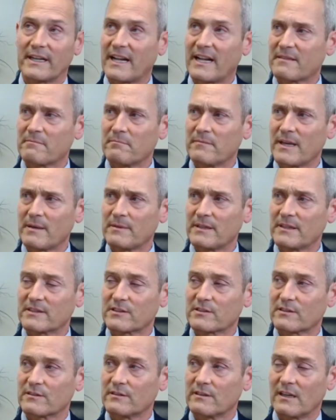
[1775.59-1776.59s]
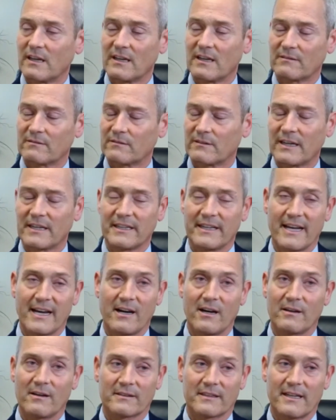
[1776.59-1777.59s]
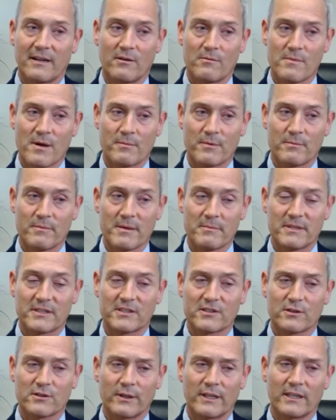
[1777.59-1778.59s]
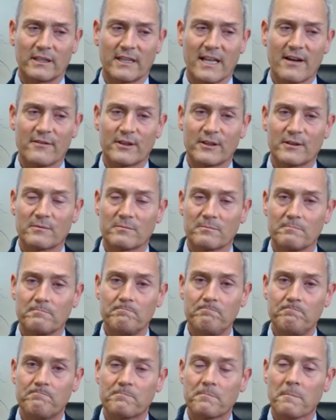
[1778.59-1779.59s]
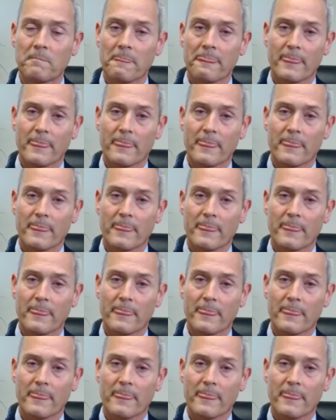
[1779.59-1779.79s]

And maybe it's right now, I can't remember, maybe it's 311,